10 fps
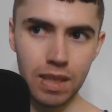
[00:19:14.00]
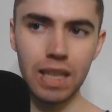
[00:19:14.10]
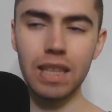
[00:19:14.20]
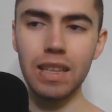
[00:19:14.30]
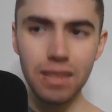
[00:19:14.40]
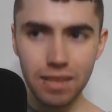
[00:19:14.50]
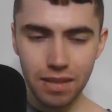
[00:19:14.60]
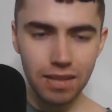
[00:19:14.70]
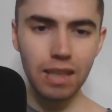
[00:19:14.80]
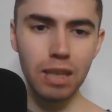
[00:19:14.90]
And that's
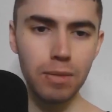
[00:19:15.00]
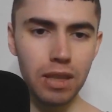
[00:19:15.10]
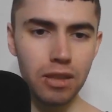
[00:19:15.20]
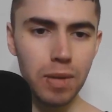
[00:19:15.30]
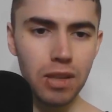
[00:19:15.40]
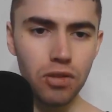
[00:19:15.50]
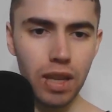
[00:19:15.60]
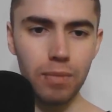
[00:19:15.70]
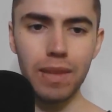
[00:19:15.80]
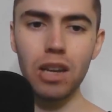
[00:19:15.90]
the same thing about this Patriot
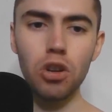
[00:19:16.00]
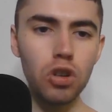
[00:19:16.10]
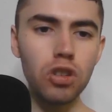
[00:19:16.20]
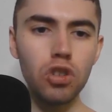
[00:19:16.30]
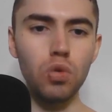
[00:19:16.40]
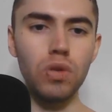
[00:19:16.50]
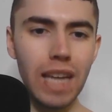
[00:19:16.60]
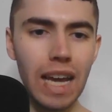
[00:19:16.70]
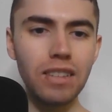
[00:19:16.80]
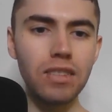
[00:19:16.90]
game. They couldn't do
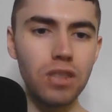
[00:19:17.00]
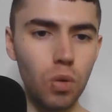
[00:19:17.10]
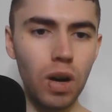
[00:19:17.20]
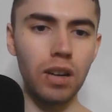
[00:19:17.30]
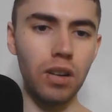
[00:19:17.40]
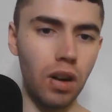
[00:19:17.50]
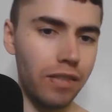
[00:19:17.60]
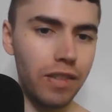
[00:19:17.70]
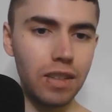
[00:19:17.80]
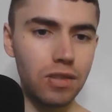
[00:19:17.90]
dead squat on
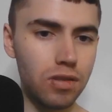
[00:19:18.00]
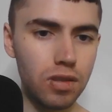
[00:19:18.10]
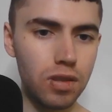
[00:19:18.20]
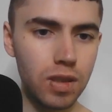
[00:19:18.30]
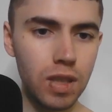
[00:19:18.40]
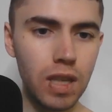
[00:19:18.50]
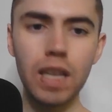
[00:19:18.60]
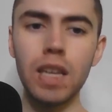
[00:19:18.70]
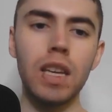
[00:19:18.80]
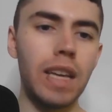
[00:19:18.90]
offense.
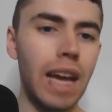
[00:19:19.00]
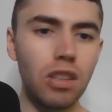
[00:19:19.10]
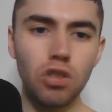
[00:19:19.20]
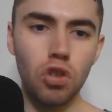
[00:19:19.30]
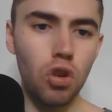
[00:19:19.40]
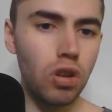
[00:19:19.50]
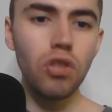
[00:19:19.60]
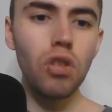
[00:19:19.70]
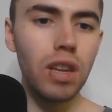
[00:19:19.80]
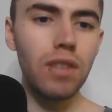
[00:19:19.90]
As good
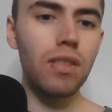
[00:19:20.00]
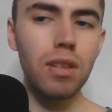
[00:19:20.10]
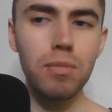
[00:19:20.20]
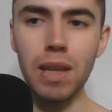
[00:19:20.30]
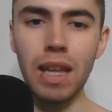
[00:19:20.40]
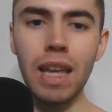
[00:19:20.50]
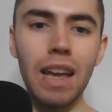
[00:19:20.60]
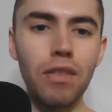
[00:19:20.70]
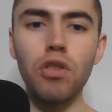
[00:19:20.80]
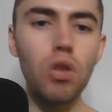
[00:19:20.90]
as your defense can be,
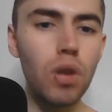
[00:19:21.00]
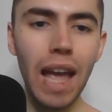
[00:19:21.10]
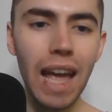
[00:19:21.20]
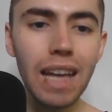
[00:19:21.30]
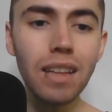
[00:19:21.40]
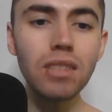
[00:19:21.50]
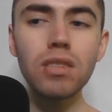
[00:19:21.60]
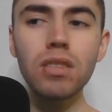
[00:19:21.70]
if you can't